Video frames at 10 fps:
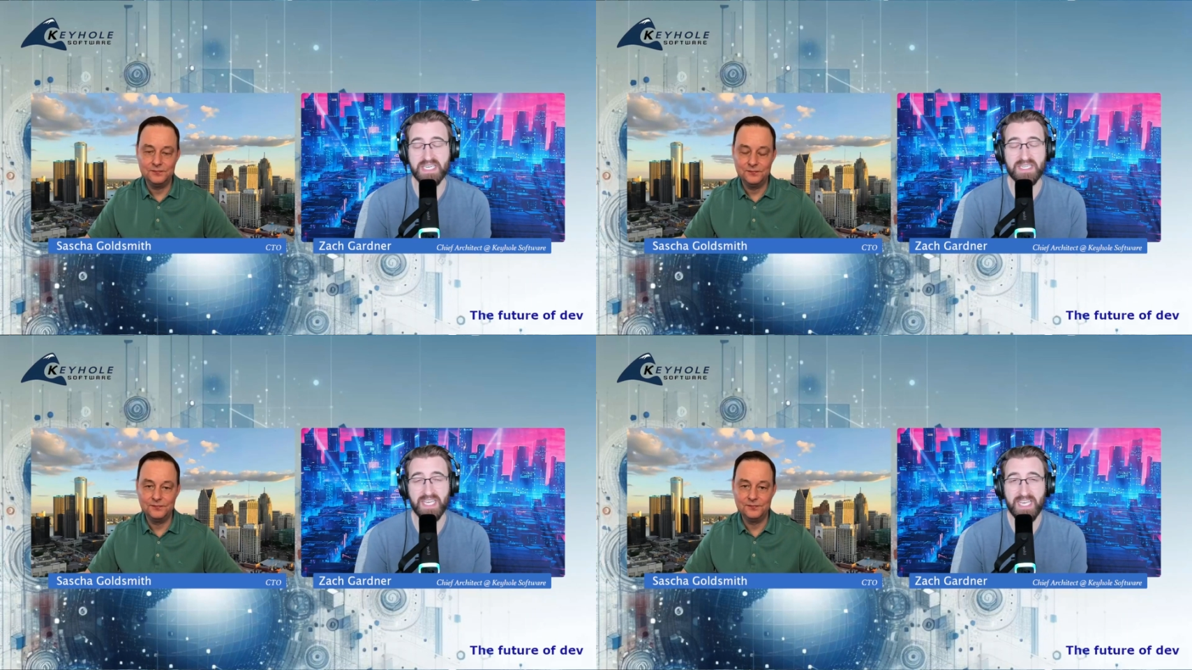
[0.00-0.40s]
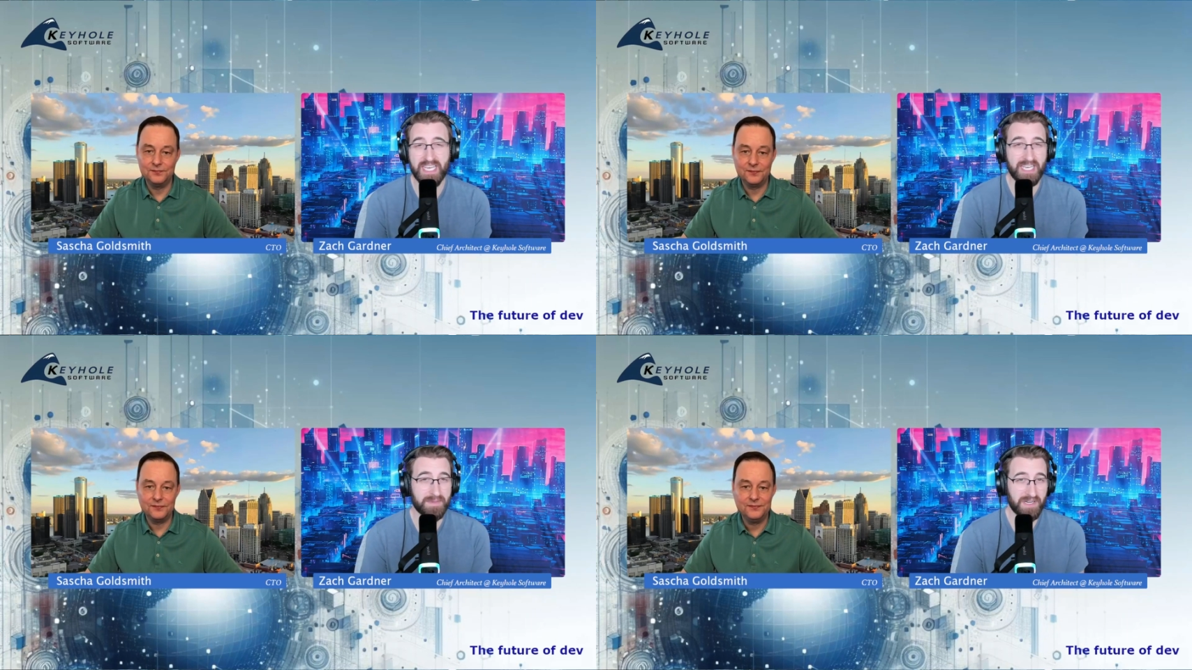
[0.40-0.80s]
Speaker 1: I'm
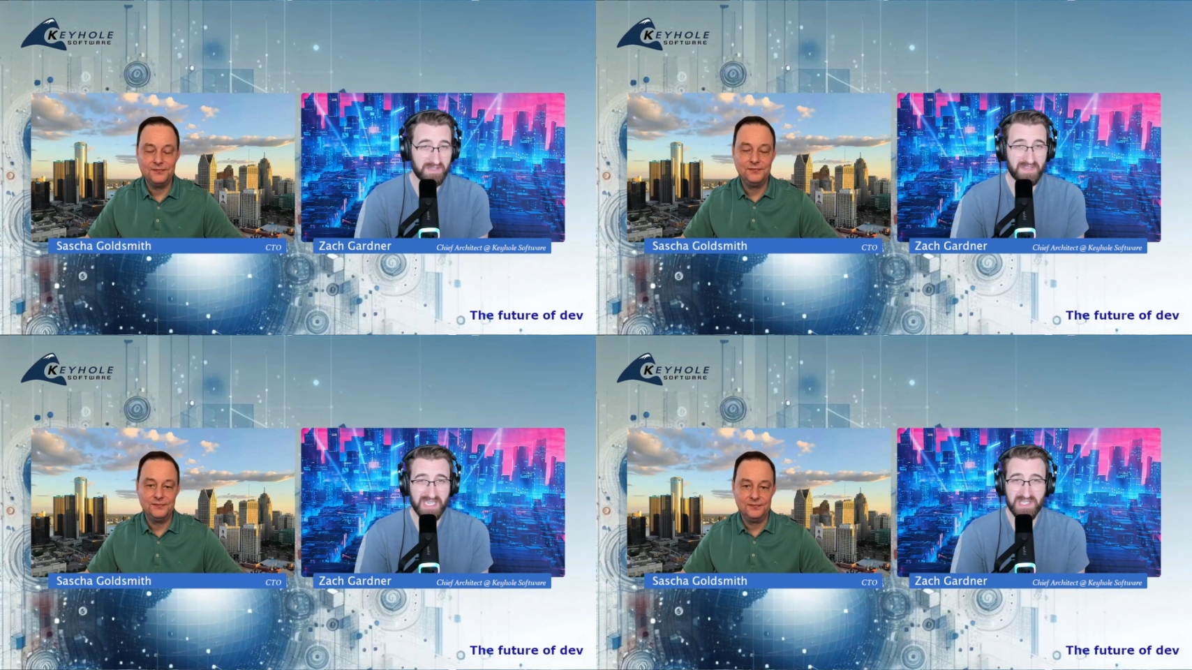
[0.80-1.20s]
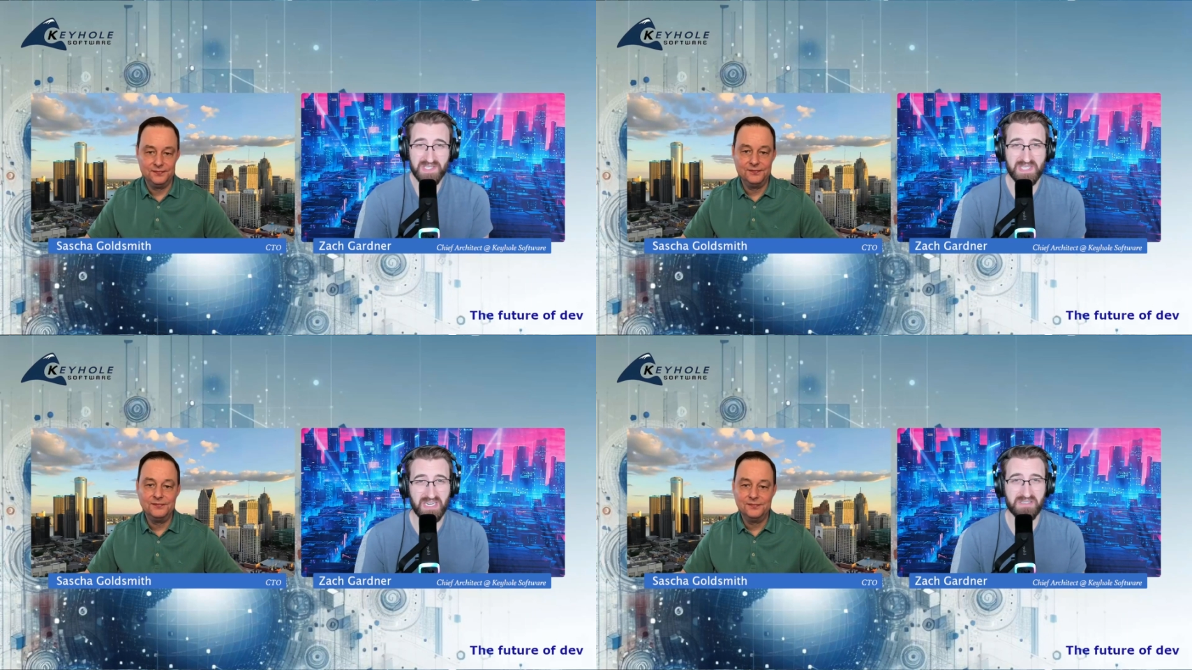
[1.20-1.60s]
curious if you could
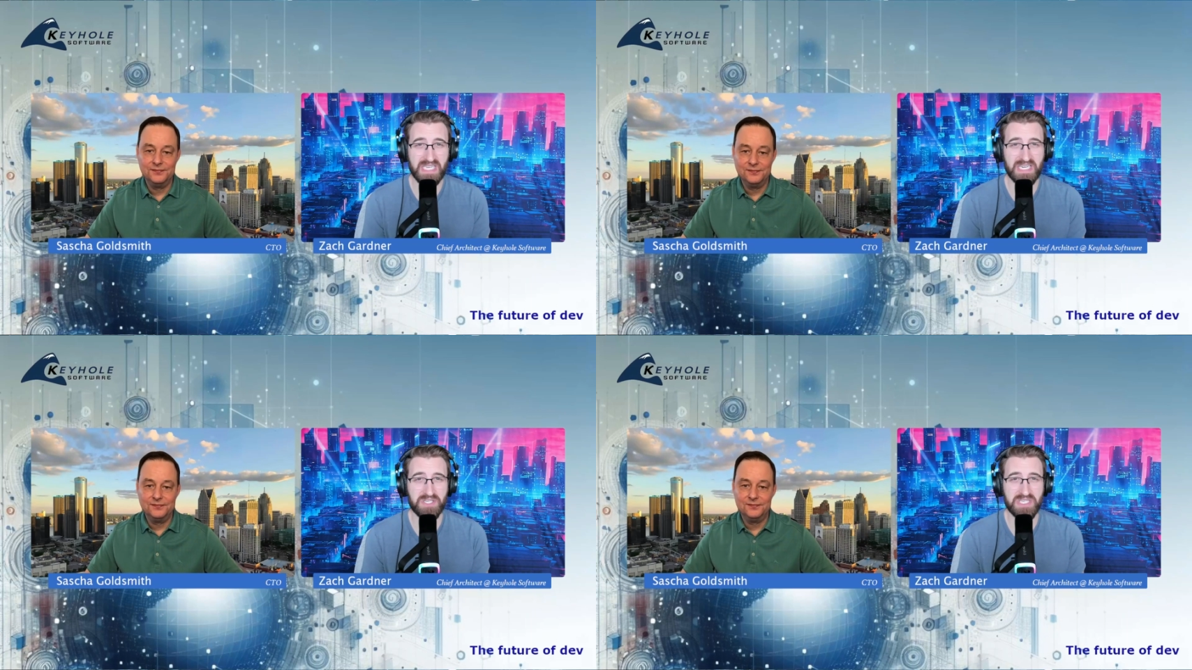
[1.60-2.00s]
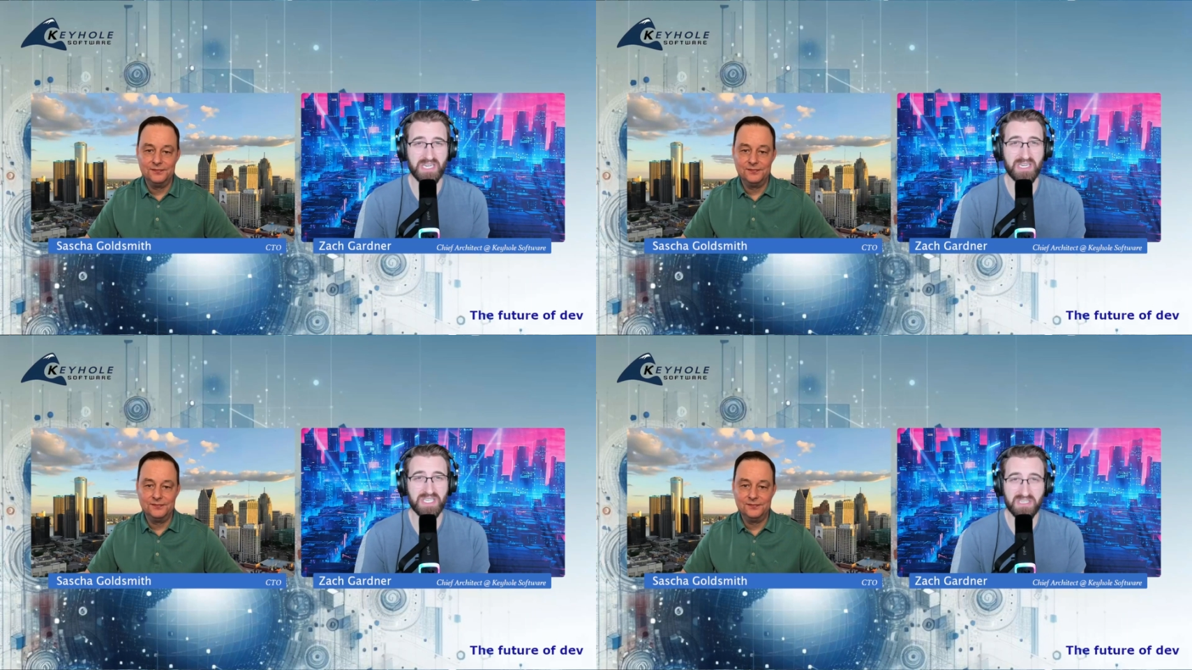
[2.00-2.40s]
just you know kind of
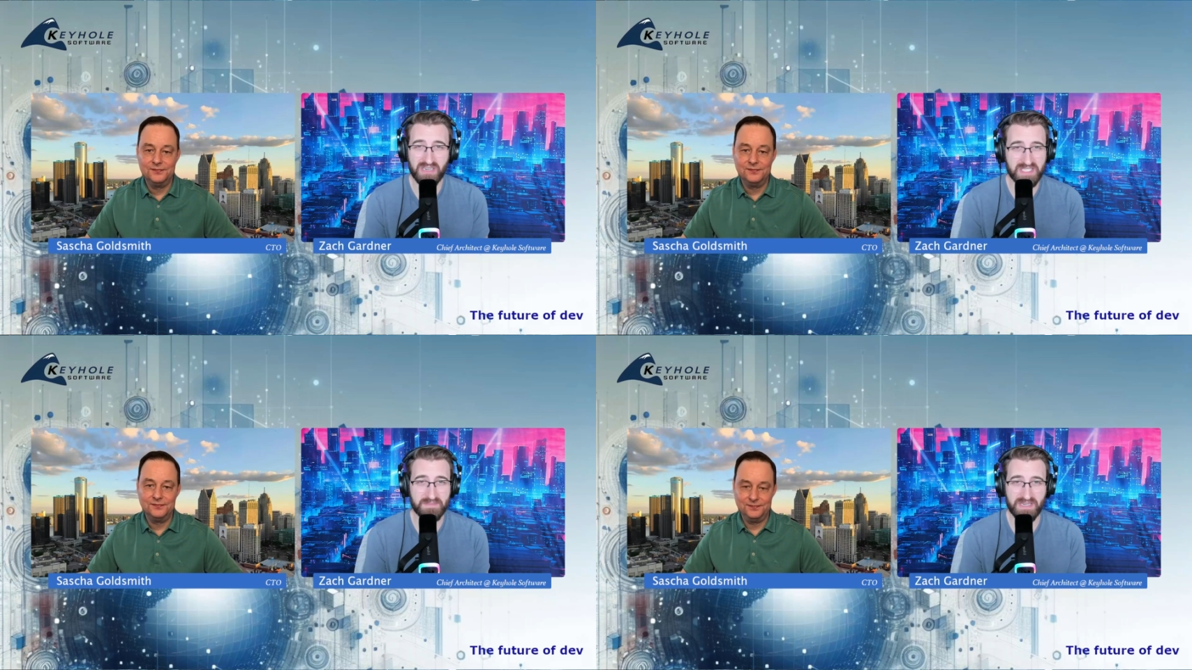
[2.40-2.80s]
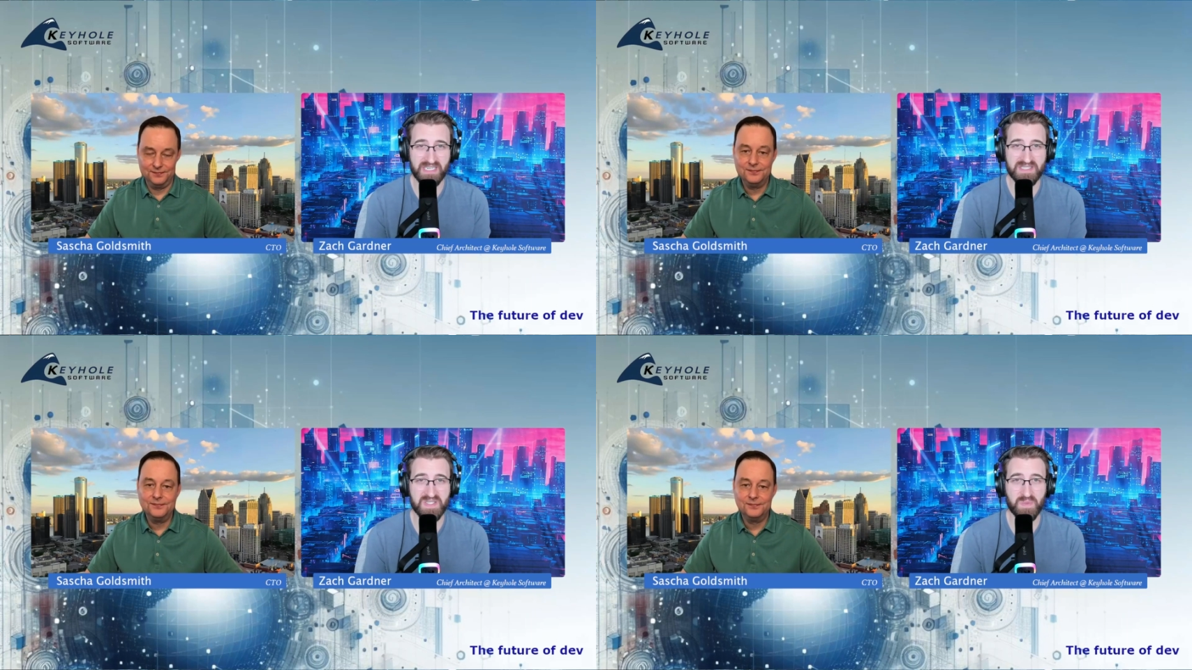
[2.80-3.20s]
share your
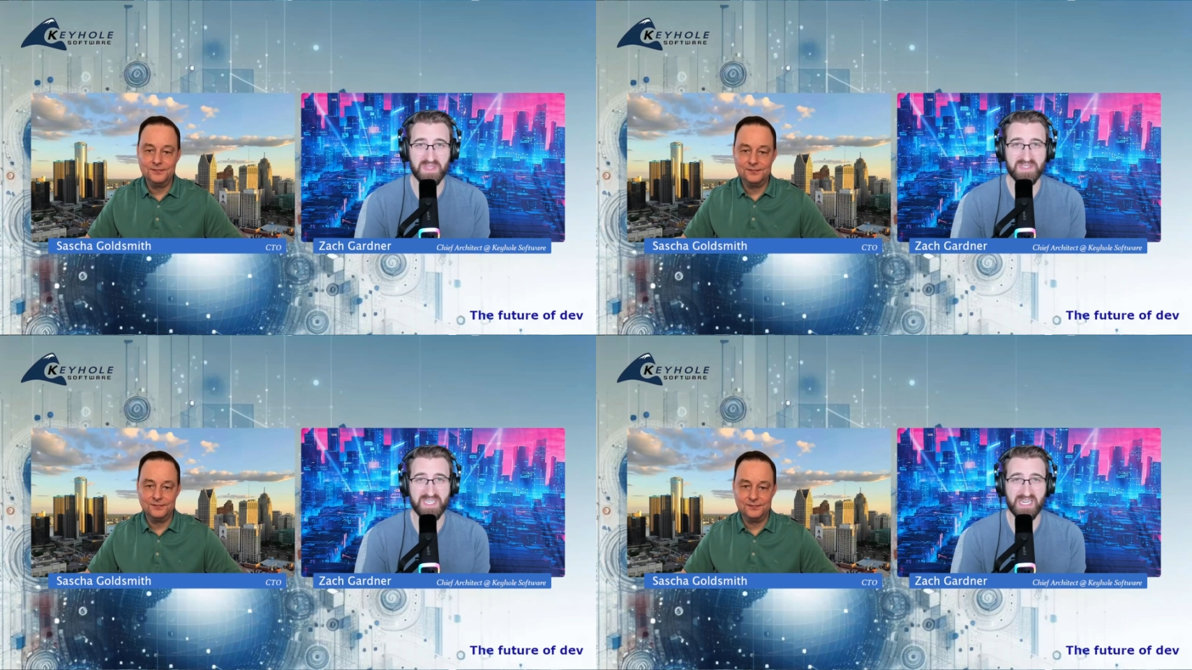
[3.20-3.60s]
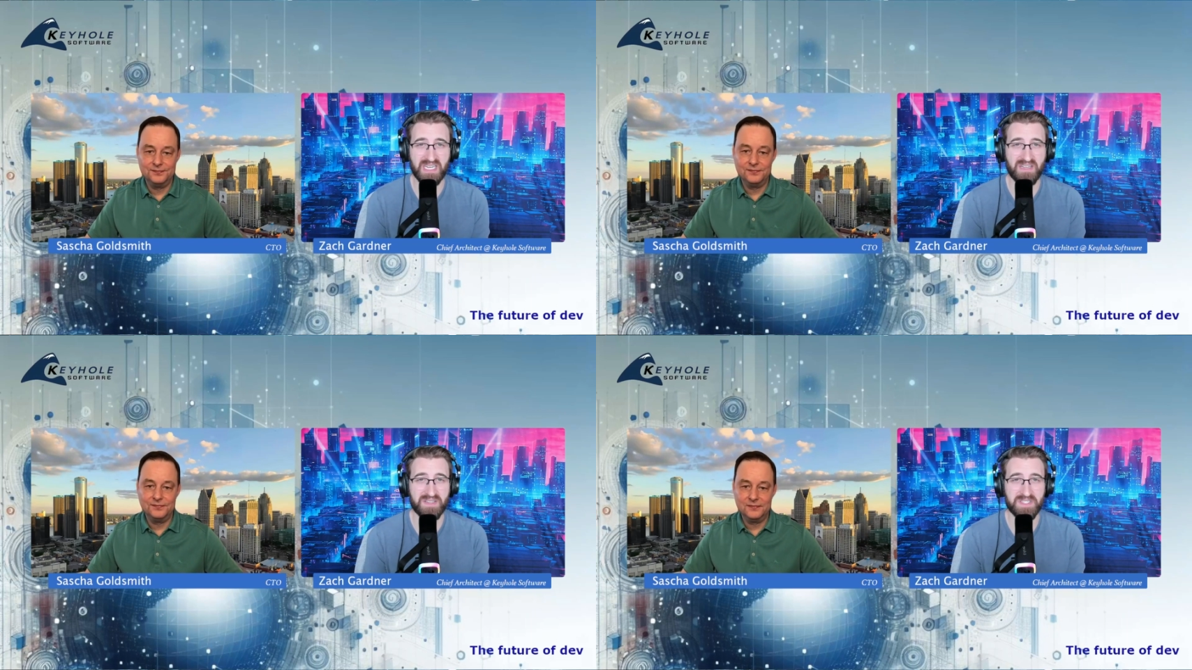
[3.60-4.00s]
experiences with this technology